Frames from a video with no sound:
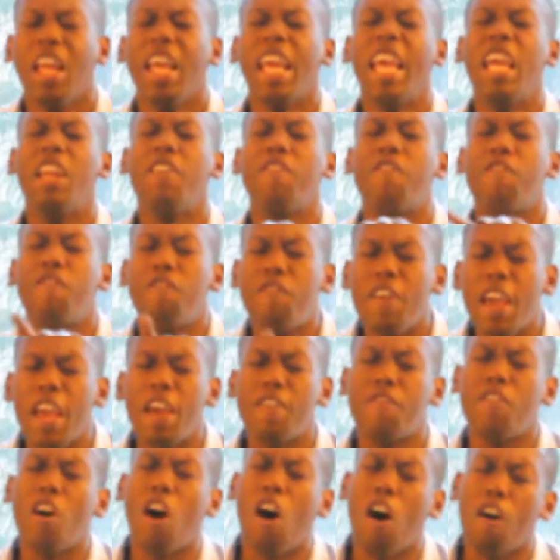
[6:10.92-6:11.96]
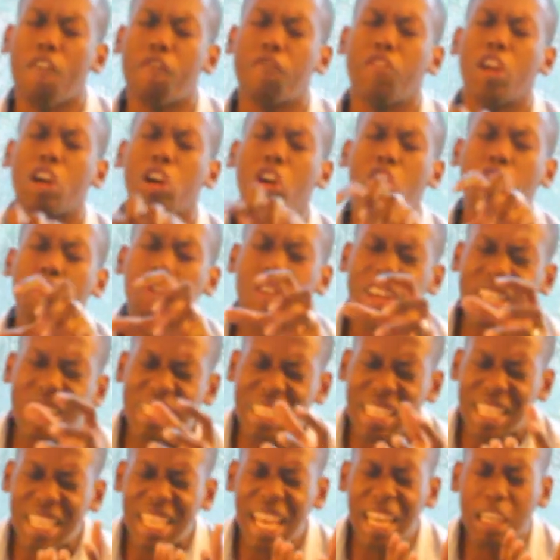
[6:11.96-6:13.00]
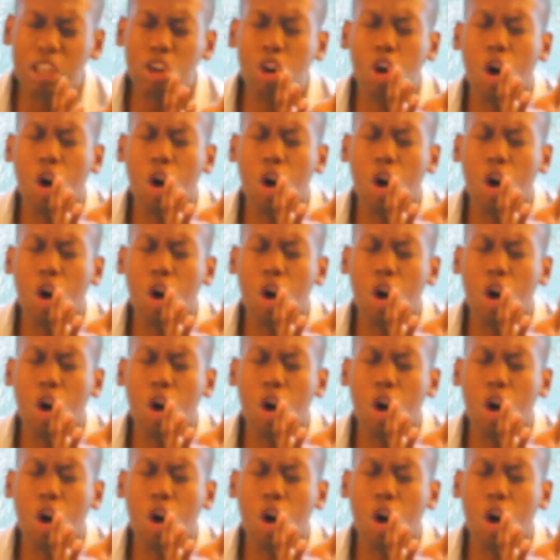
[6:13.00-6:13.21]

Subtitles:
in favor of the Christian